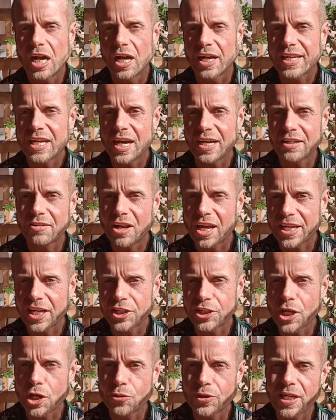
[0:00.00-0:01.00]
Kind of like a
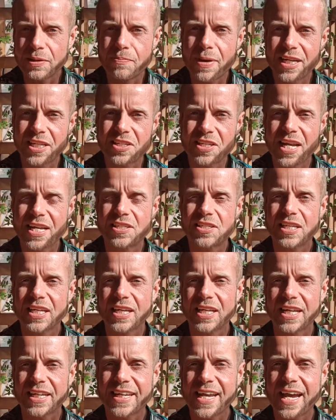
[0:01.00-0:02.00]
yogi meditating
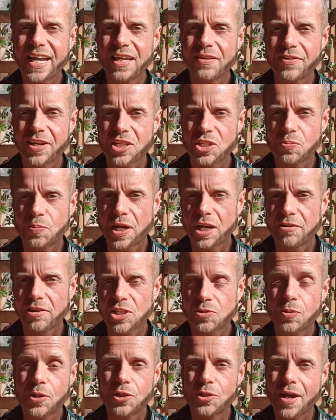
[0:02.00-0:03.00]
in a cave
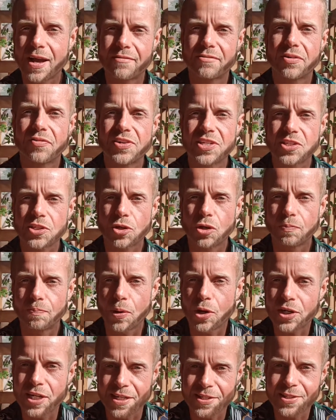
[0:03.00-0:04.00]
experience, but you don't have a physical
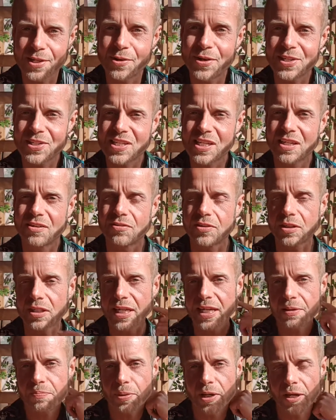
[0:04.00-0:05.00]
body, so it's even
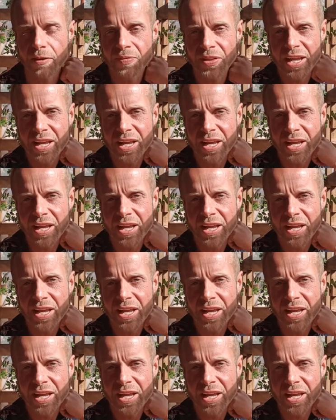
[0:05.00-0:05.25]
deeper.